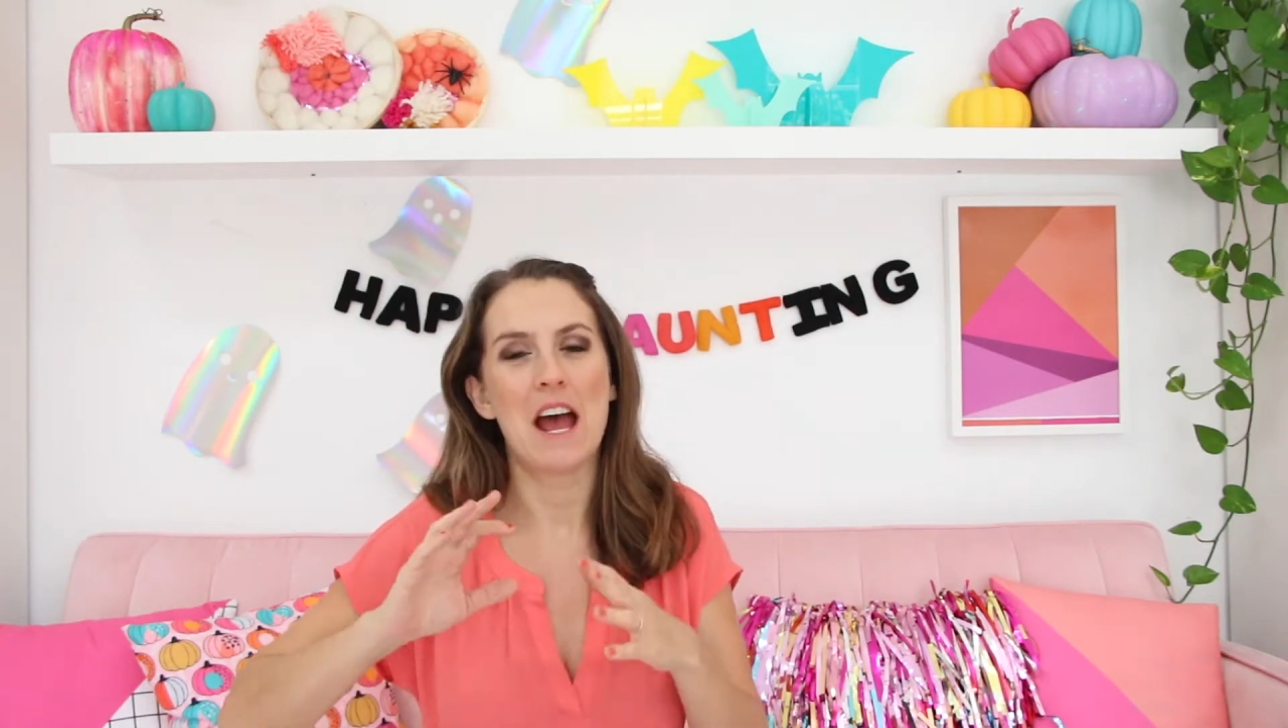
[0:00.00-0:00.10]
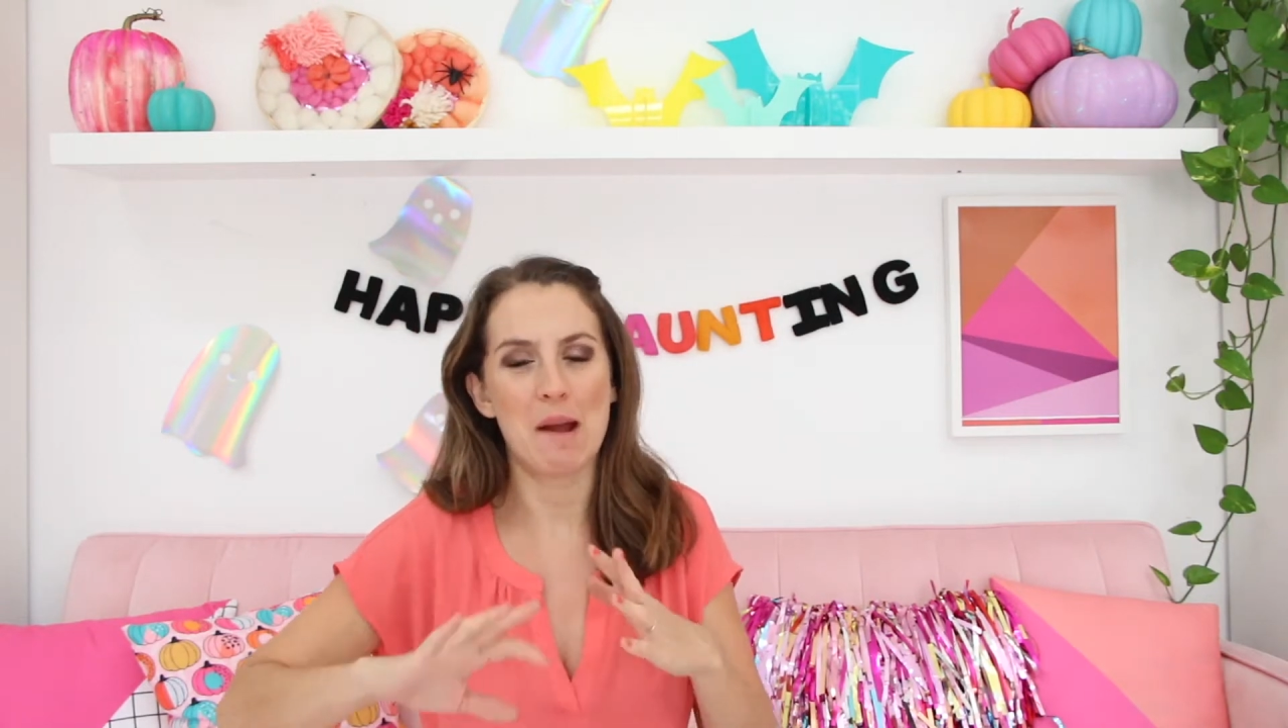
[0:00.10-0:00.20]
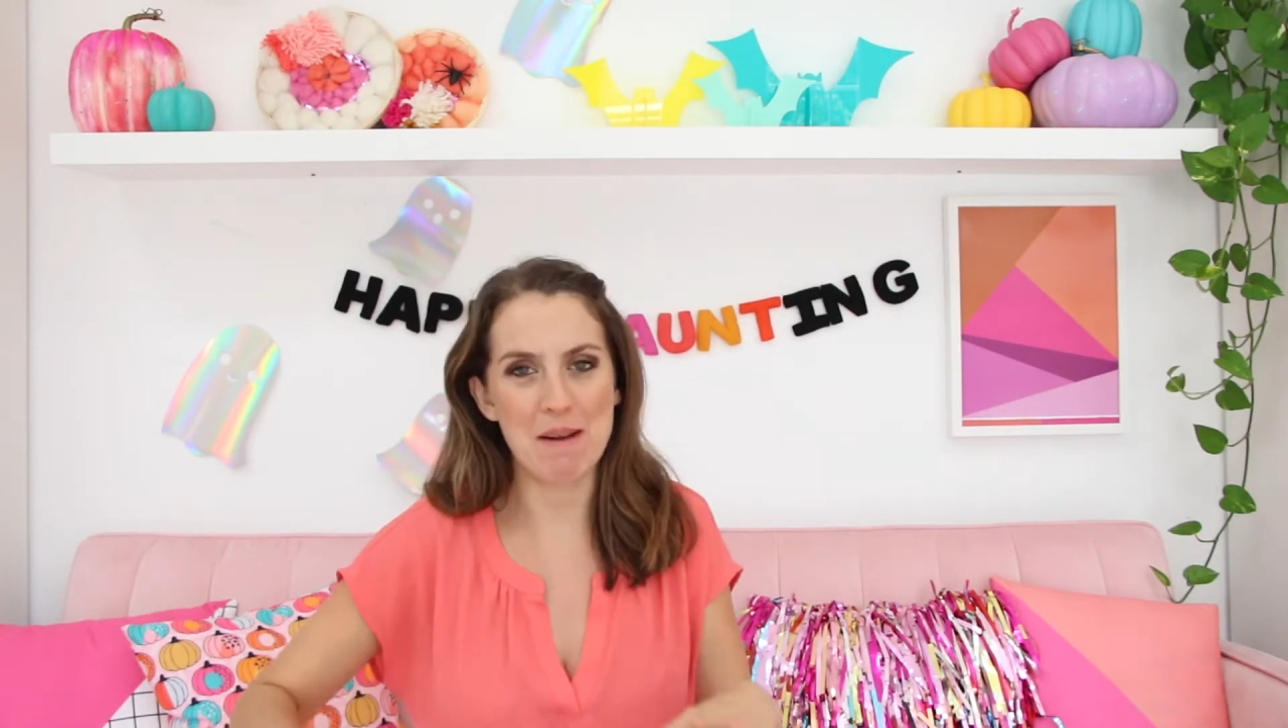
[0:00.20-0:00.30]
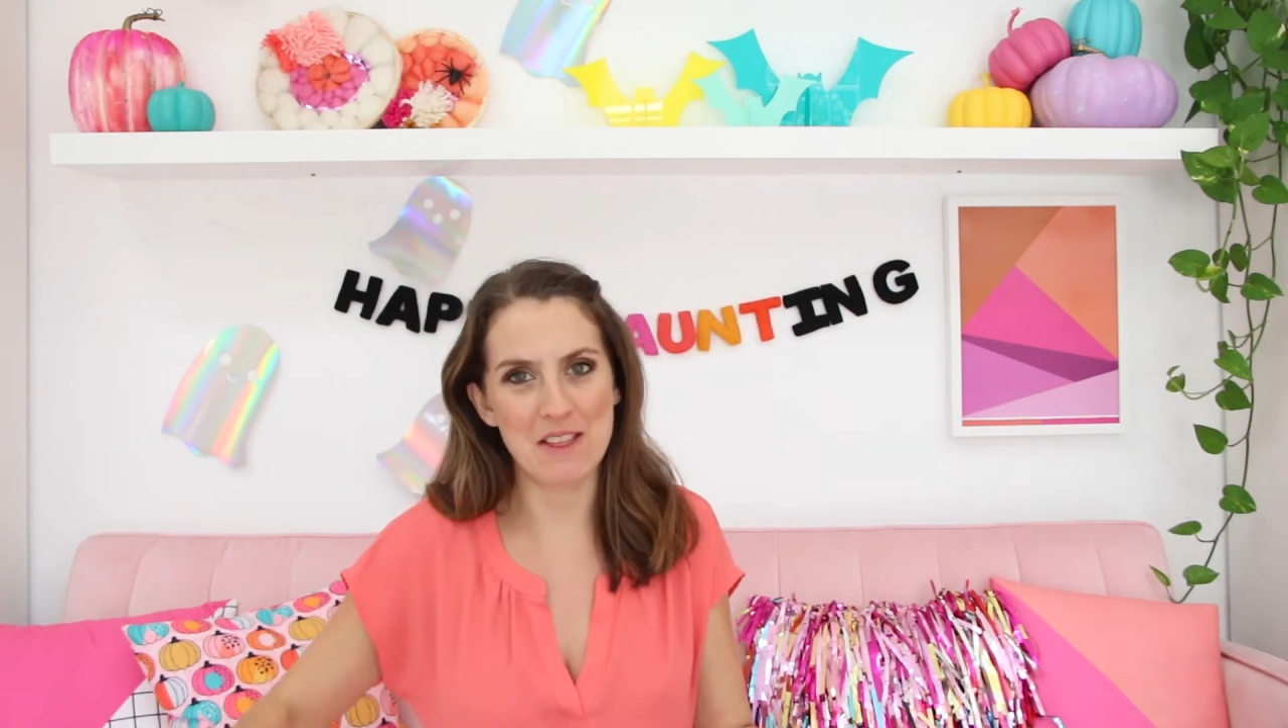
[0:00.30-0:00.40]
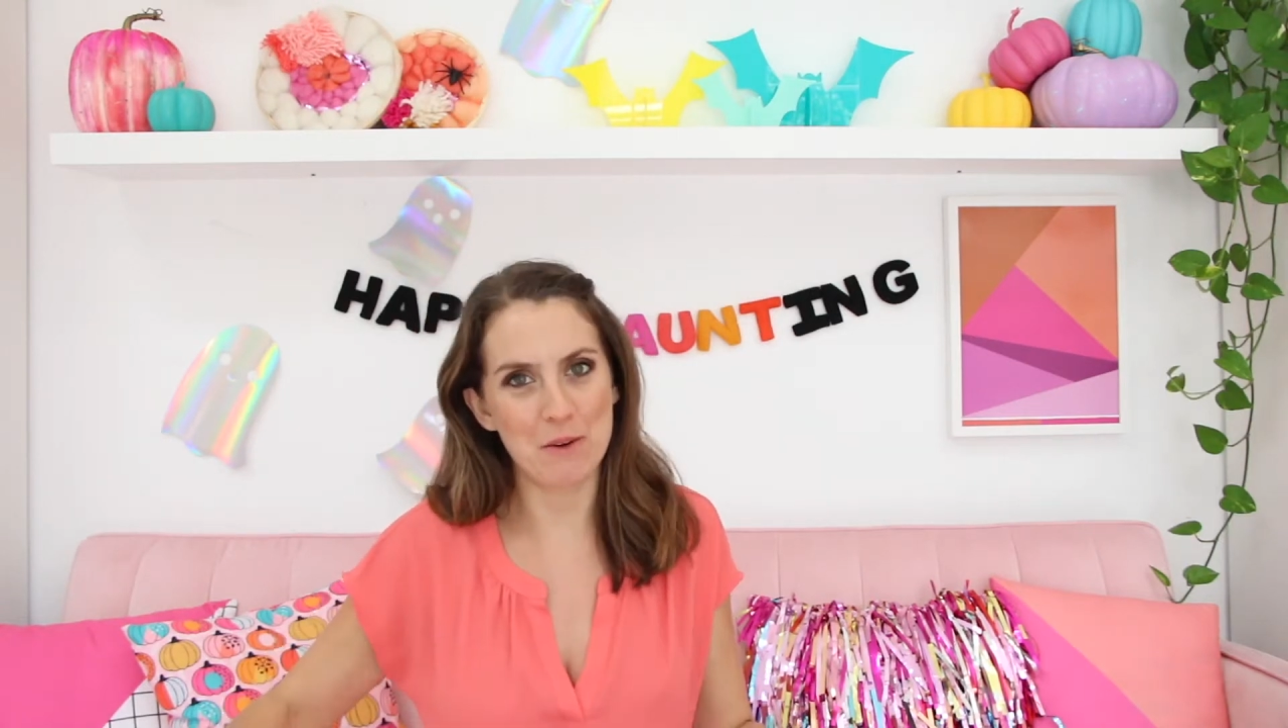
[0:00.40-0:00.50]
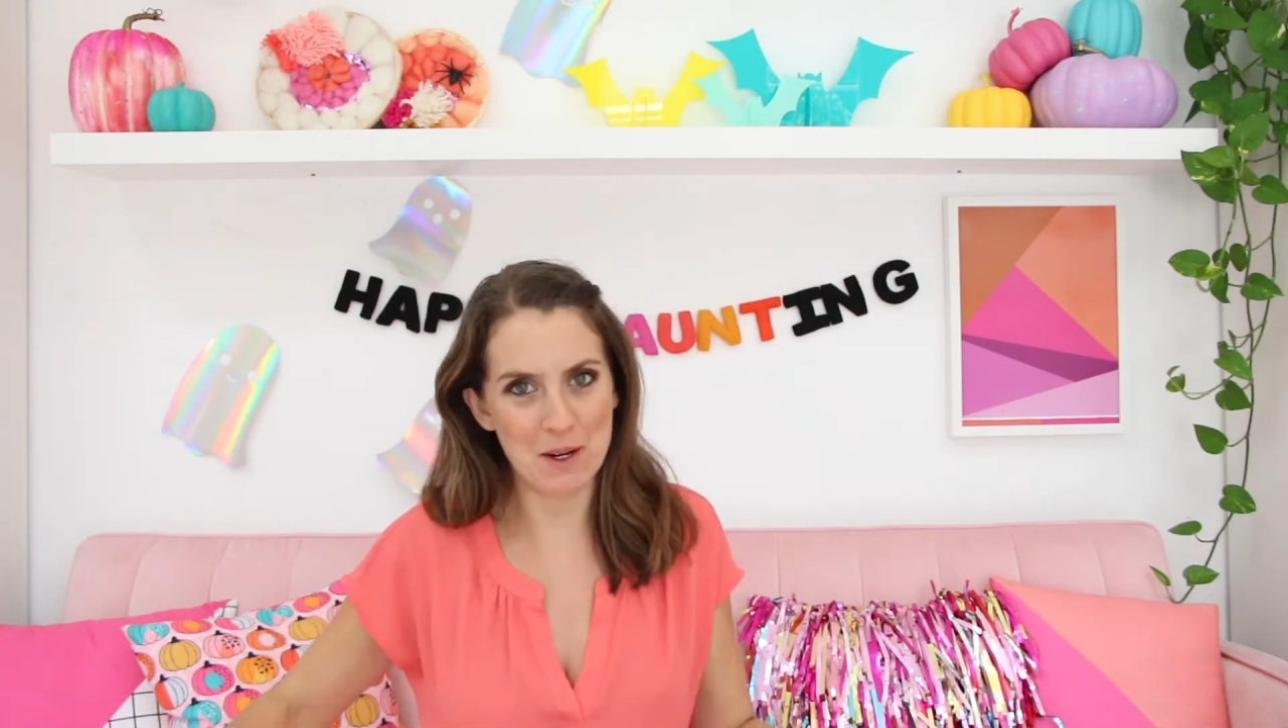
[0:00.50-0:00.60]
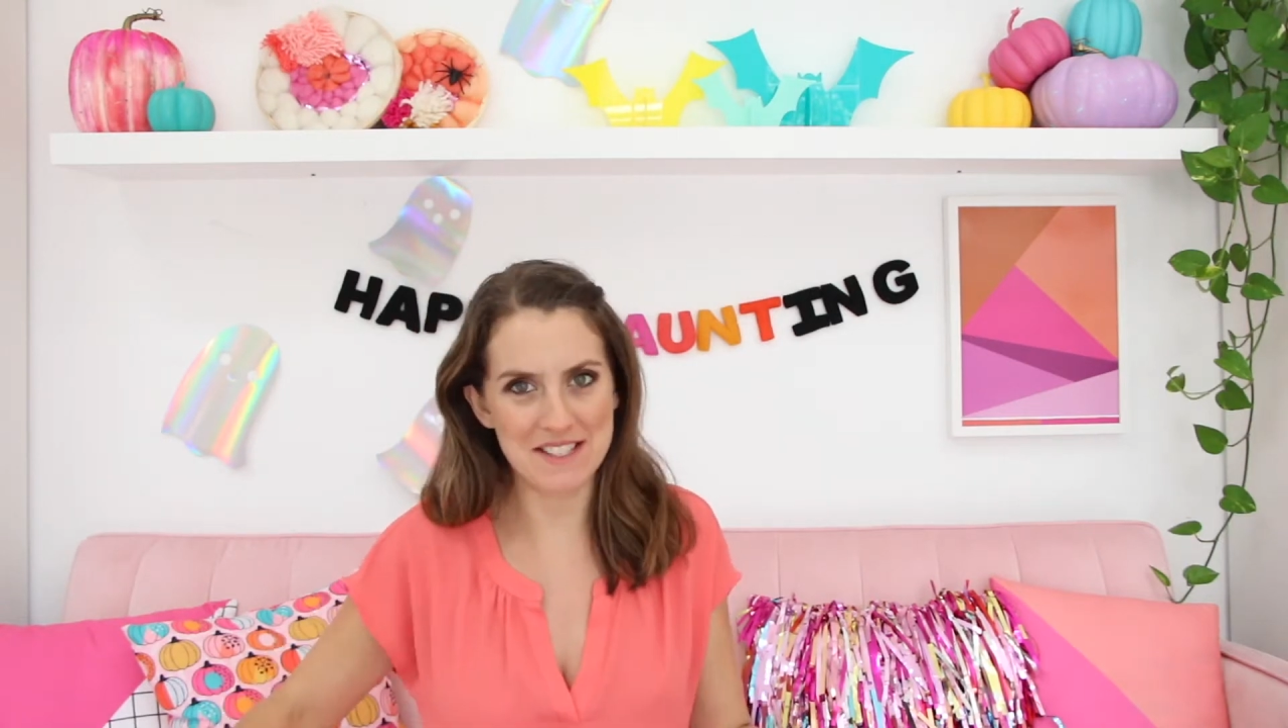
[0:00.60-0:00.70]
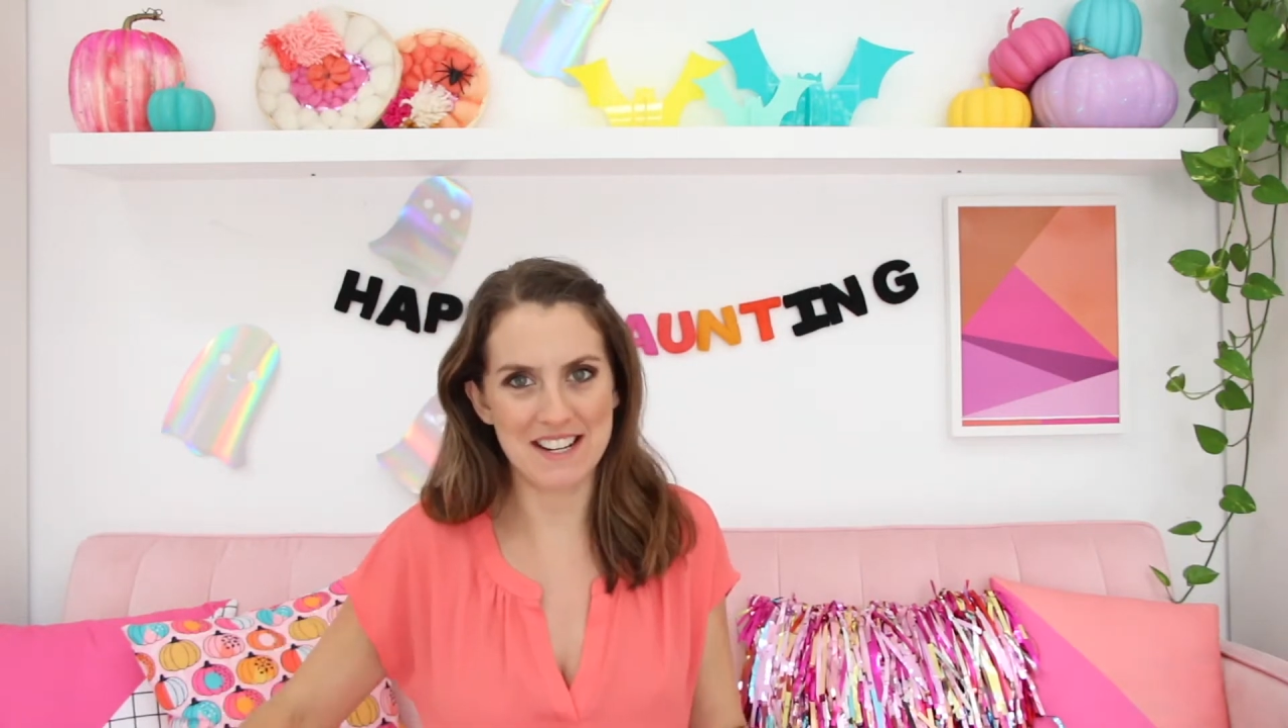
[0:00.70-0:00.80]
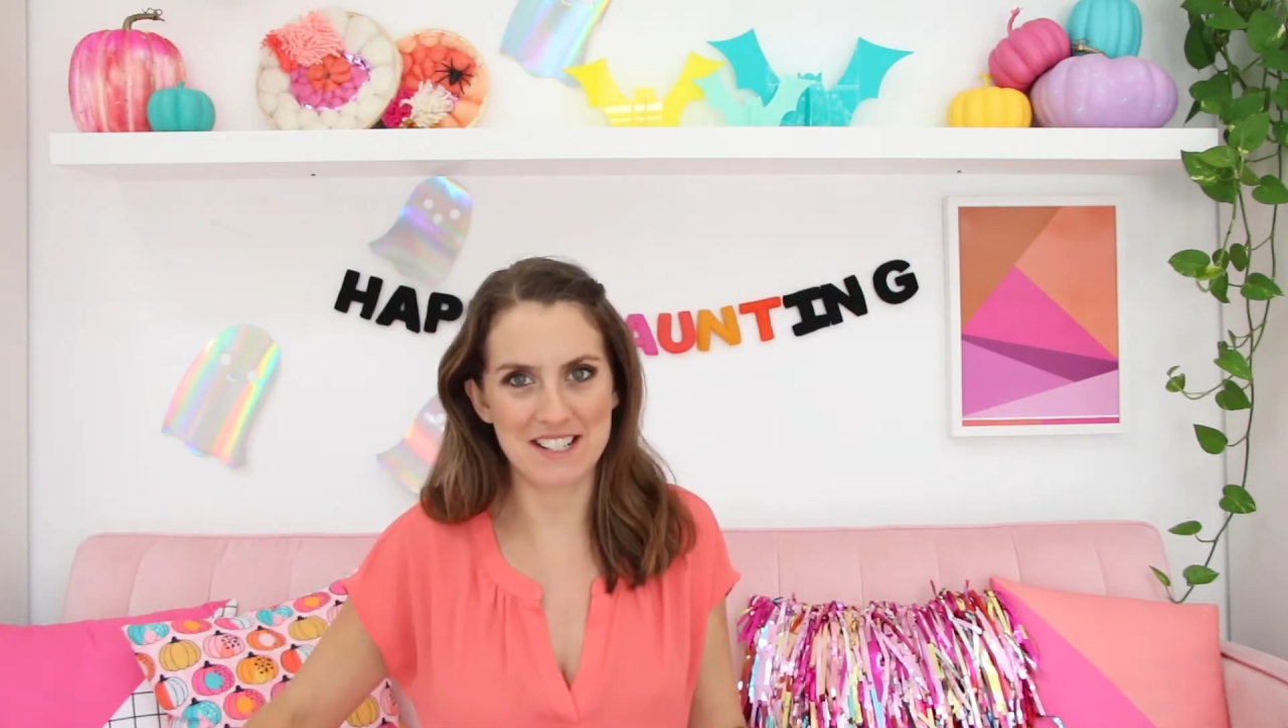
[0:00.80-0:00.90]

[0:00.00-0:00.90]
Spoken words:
I made the ones